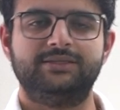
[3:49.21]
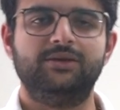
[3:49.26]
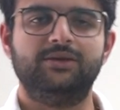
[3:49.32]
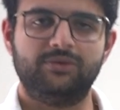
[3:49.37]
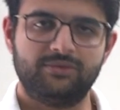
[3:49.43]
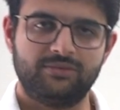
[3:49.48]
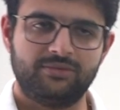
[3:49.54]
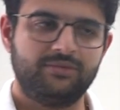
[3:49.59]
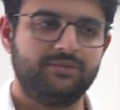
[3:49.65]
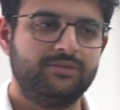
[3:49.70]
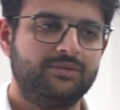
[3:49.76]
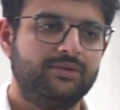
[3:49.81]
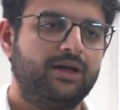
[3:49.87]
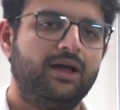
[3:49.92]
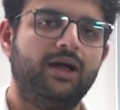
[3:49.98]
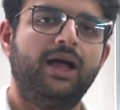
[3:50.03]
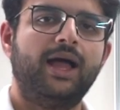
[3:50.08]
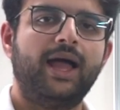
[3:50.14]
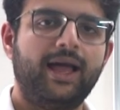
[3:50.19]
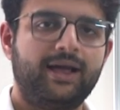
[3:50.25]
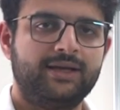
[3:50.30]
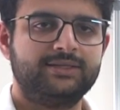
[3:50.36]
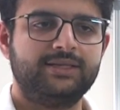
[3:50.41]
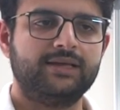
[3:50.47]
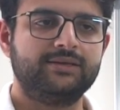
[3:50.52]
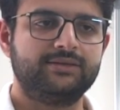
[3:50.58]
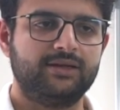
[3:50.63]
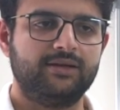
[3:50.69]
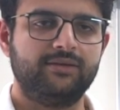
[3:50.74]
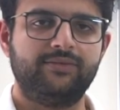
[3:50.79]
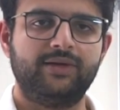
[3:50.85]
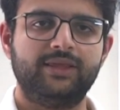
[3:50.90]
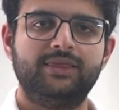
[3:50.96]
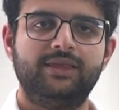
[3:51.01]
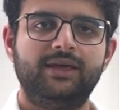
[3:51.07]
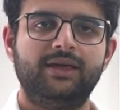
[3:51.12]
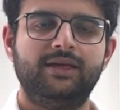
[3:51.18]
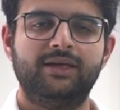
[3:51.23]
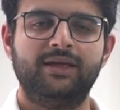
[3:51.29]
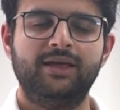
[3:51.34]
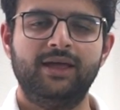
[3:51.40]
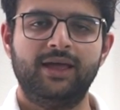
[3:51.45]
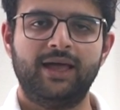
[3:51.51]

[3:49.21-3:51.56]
you know, a hack slash a fun thing.